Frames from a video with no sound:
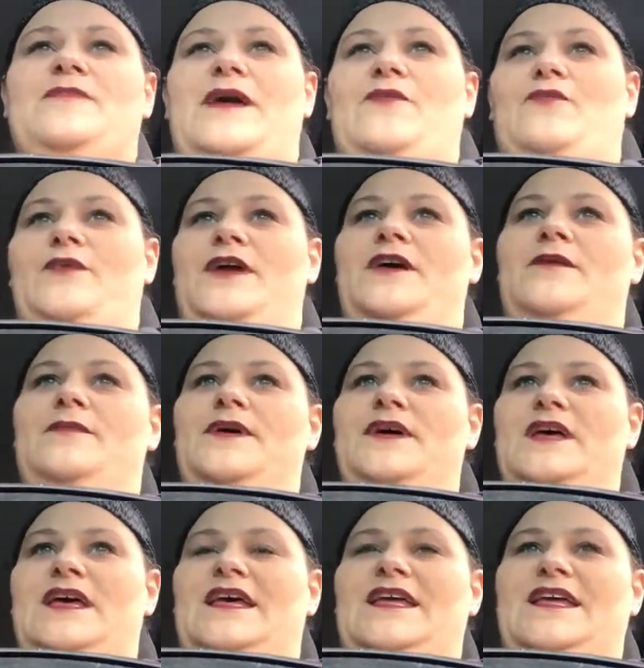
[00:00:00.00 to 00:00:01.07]
rib
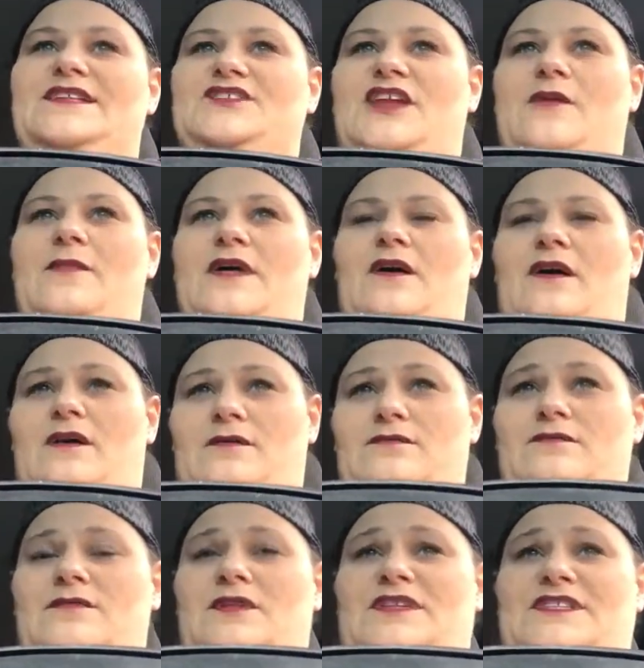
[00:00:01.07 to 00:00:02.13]
yesterday on
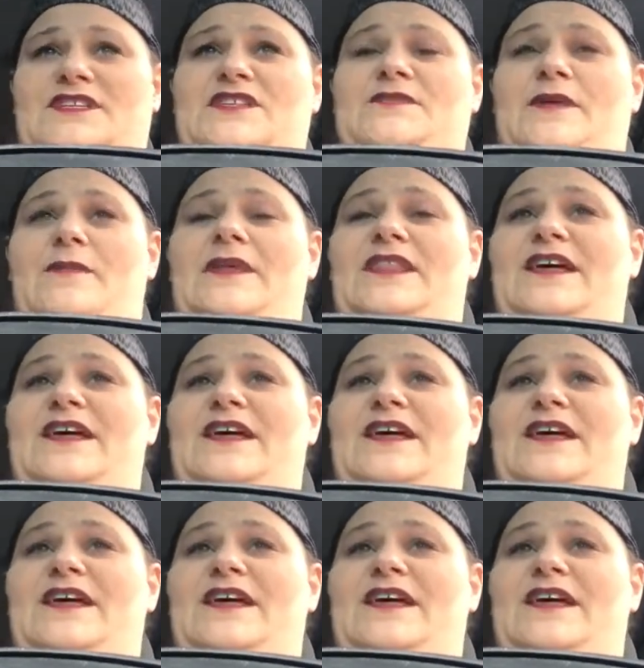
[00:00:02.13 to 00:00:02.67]
my